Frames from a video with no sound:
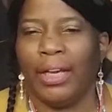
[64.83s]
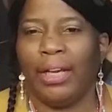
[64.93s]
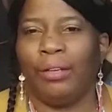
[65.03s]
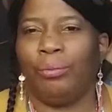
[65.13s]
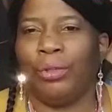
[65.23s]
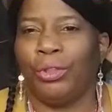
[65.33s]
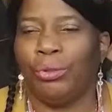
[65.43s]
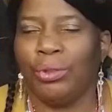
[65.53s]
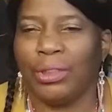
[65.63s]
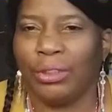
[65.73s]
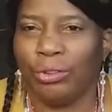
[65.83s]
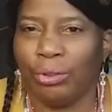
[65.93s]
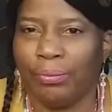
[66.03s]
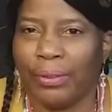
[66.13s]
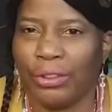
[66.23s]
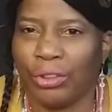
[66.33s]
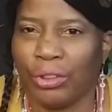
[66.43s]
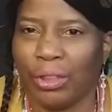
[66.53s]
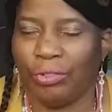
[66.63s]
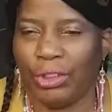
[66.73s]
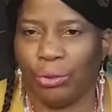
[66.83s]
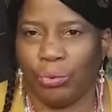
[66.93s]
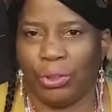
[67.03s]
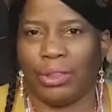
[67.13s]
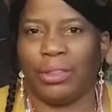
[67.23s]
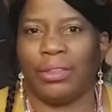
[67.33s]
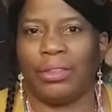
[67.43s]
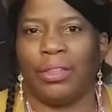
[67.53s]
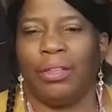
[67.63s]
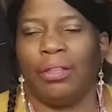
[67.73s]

and we're using too much resources.